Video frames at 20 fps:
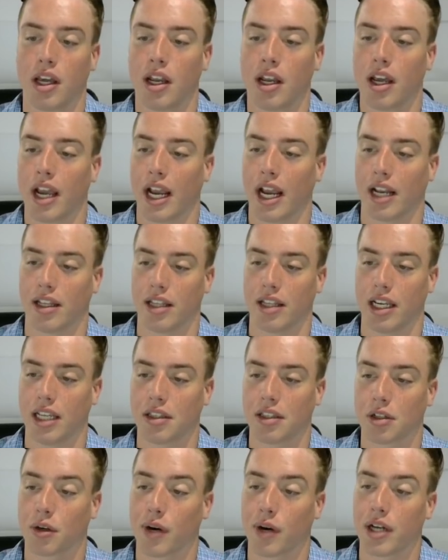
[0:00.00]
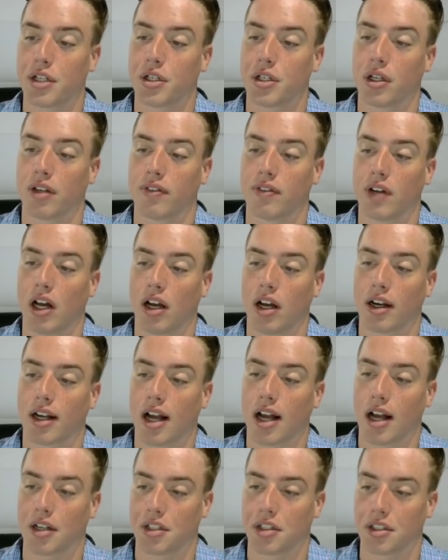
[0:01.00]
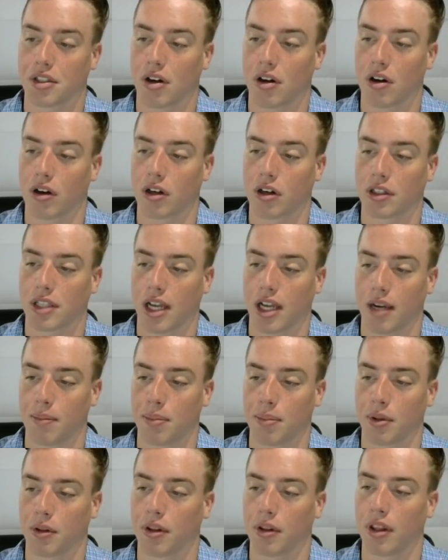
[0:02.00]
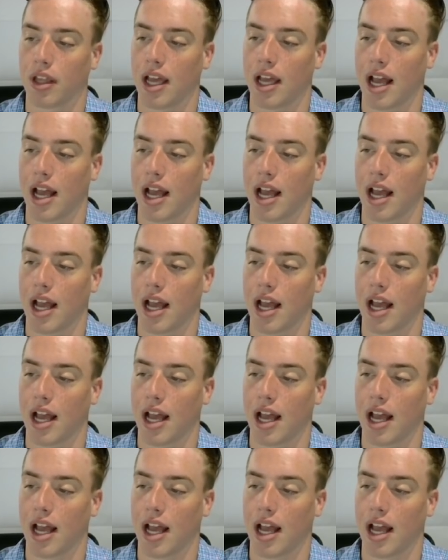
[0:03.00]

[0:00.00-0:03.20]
and integration of unconscious archetypal